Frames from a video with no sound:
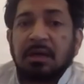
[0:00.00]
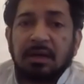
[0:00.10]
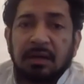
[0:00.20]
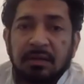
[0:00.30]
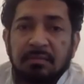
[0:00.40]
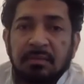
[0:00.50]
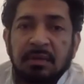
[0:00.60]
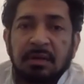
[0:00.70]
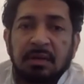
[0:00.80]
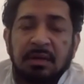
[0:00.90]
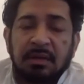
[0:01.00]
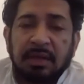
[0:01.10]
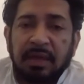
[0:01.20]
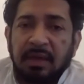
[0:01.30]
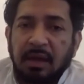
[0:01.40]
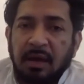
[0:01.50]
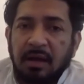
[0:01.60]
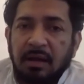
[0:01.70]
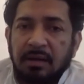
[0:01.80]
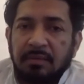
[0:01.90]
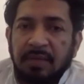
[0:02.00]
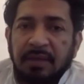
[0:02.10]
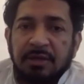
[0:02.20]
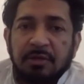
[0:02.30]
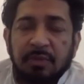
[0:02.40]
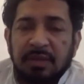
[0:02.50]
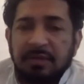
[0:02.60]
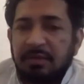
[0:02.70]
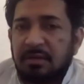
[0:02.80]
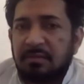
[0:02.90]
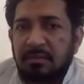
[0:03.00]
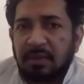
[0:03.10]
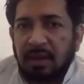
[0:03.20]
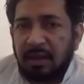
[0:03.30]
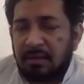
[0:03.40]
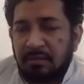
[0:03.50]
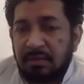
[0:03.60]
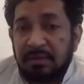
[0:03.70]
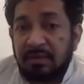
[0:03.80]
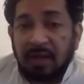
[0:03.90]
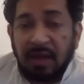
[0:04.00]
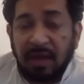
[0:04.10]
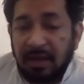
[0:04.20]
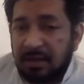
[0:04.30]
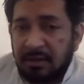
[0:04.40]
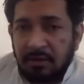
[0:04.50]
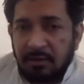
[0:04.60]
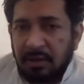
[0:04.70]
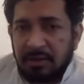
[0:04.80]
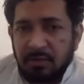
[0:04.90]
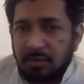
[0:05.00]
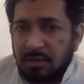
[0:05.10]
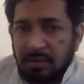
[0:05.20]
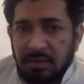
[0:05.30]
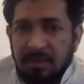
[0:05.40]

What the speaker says: And we live in a highly globalized world.